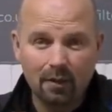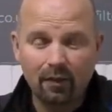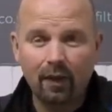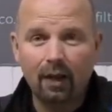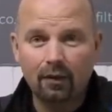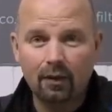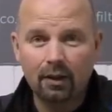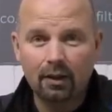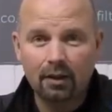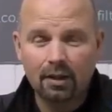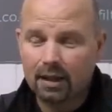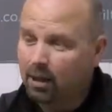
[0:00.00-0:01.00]
factory,
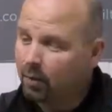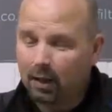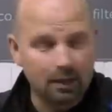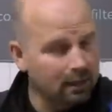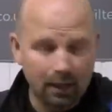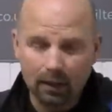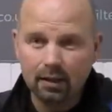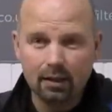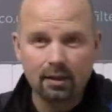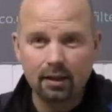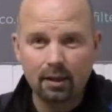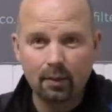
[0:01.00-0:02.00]
set up exactly the
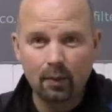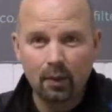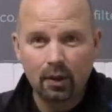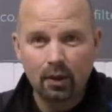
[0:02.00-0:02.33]
same,